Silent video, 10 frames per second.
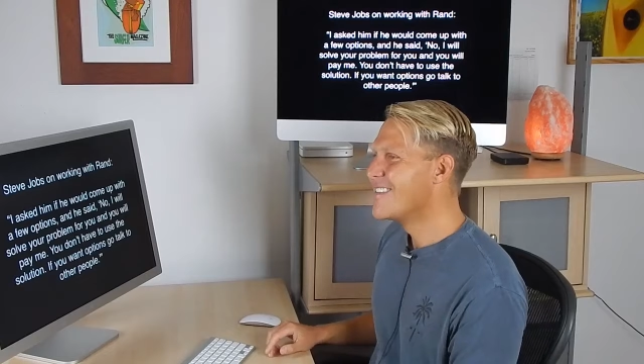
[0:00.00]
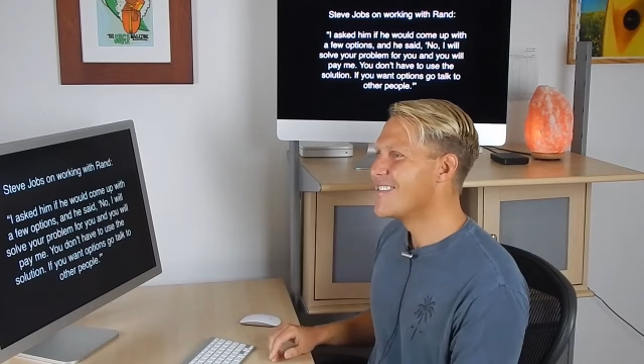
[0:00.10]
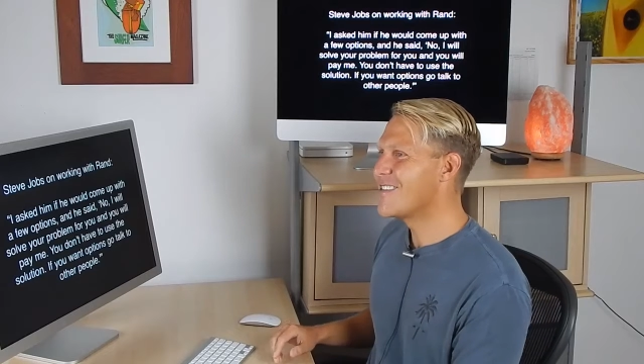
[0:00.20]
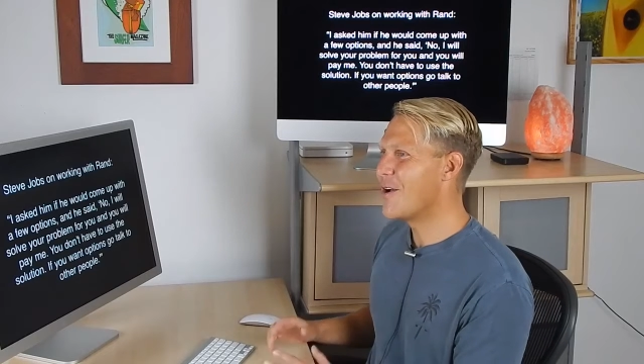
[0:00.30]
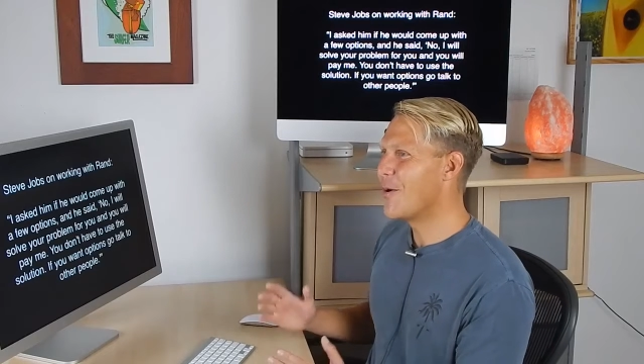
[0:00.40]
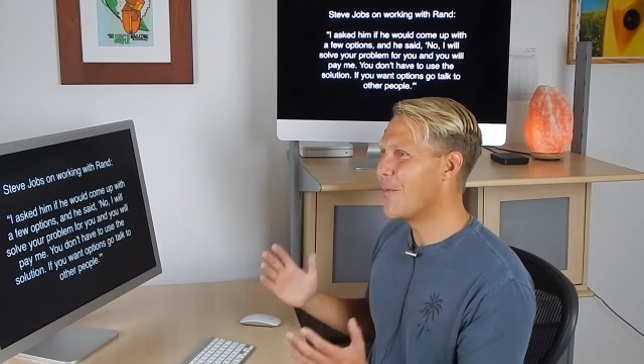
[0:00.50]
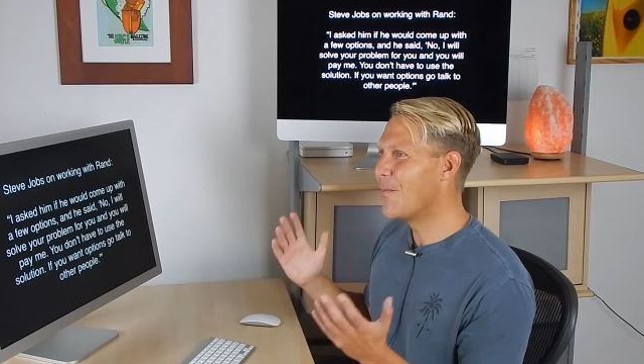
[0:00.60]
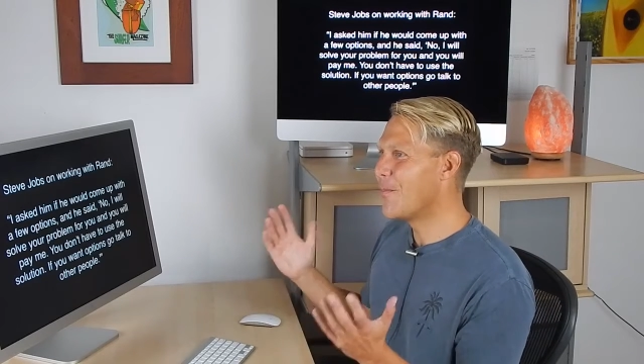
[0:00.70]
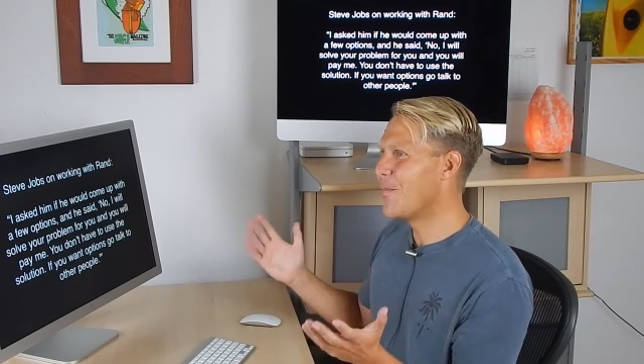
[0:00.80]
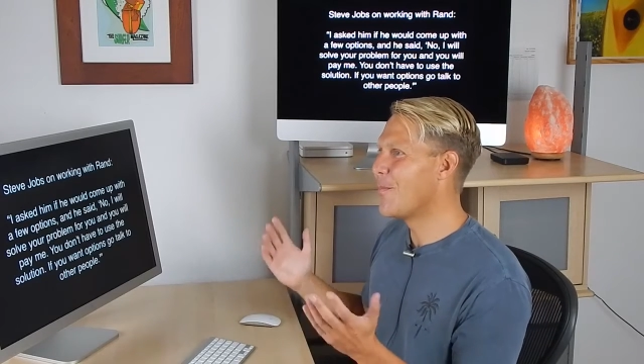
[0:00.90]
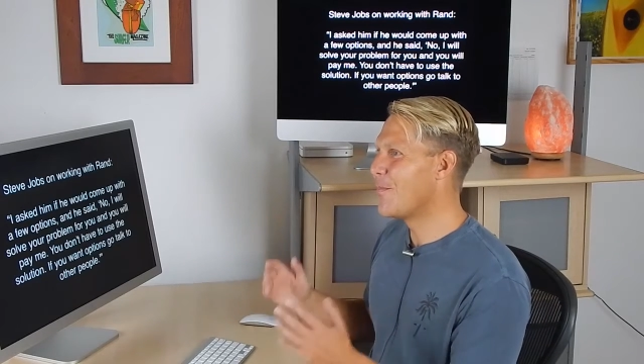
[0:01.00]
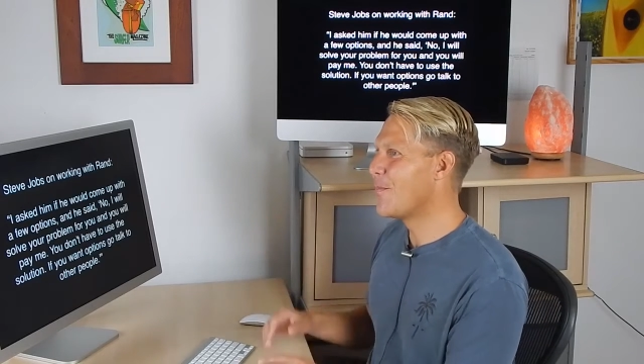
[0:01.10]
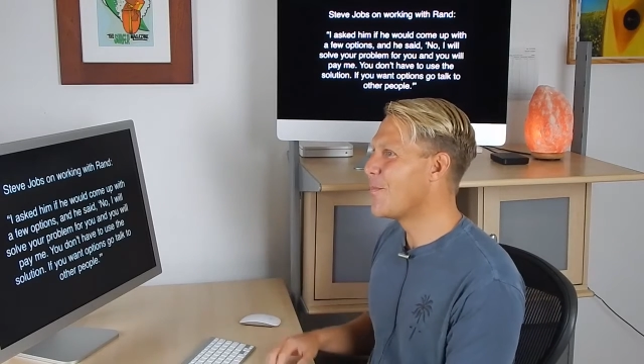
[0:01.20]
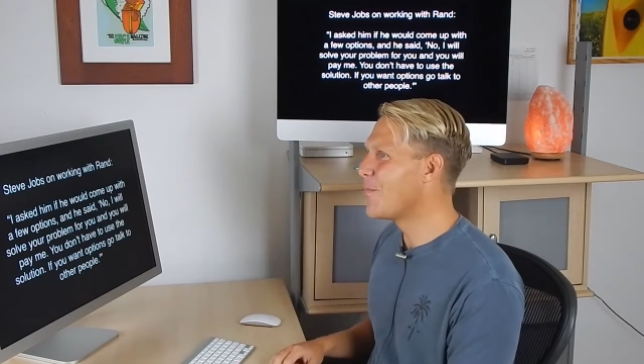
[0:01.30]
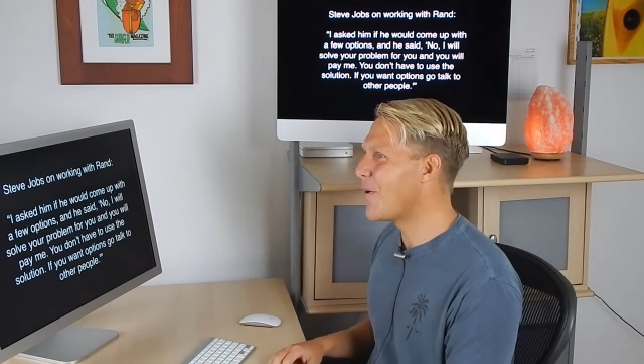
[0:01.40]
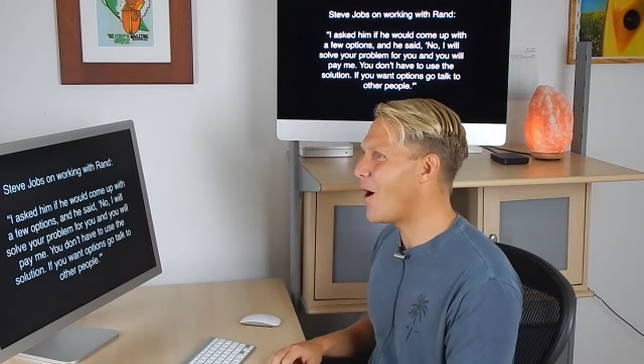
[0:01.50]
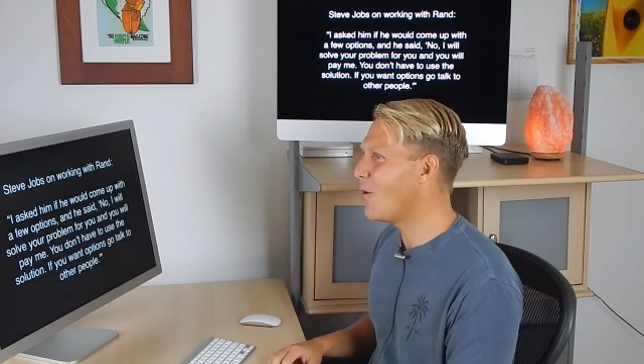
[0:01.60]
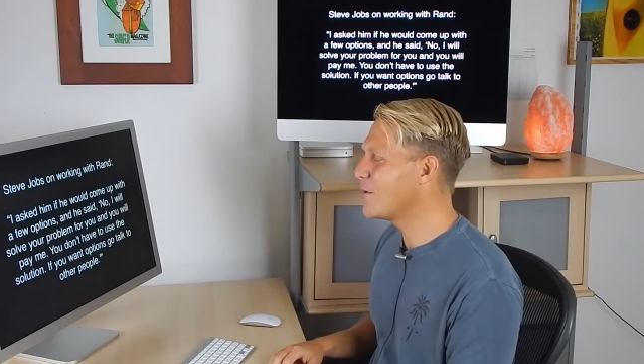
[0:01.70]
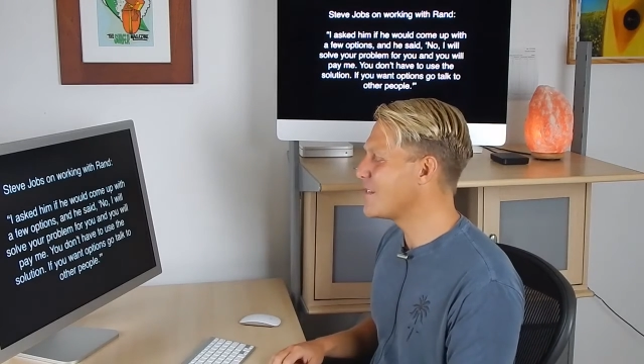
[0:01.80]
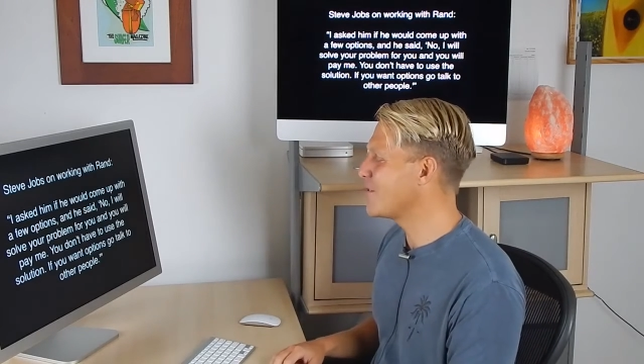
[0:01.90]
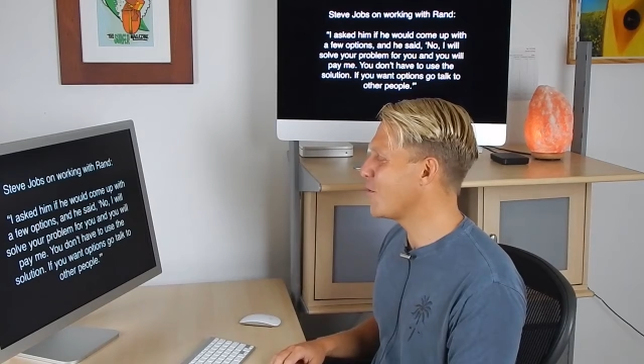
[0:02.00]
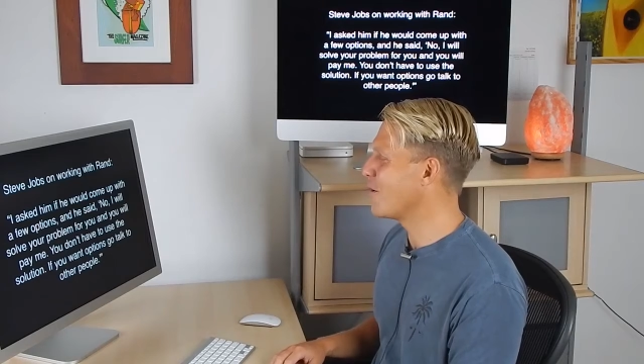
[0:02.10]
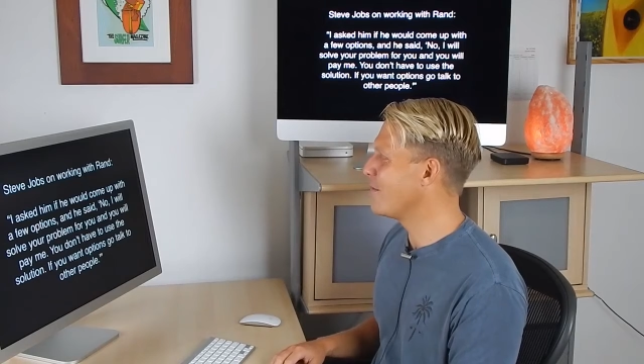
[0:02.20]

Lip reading: So Paul was sort